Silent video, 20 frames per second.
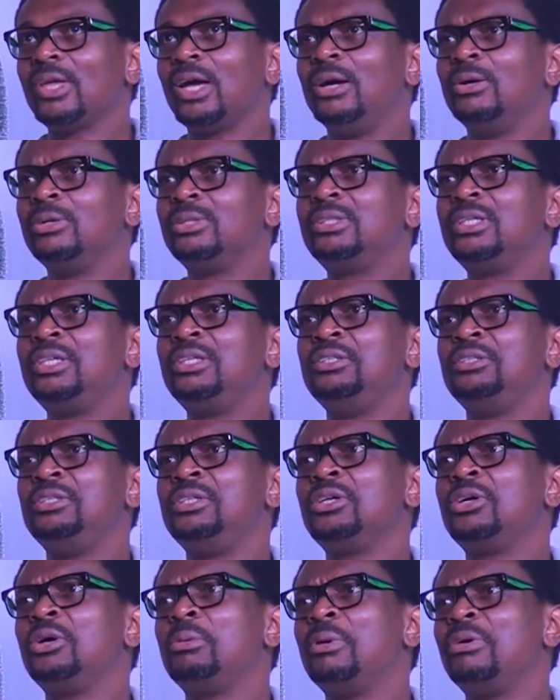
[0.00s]
I was saying he
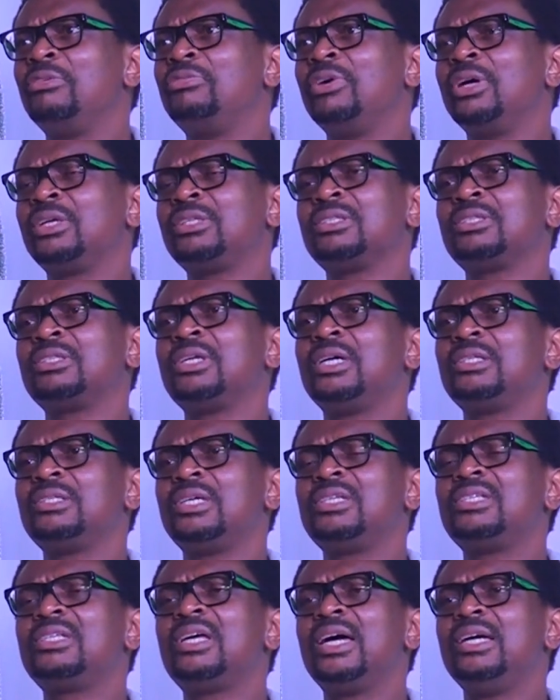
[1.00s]
didn't come out for exercise.
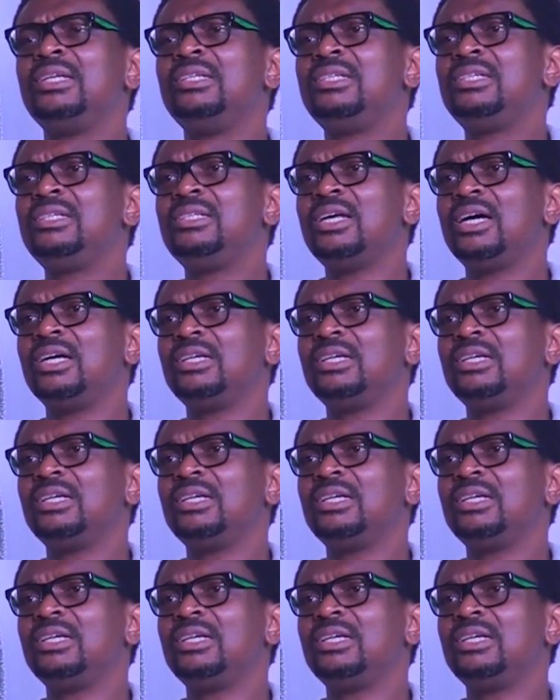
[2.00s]
I said, I did.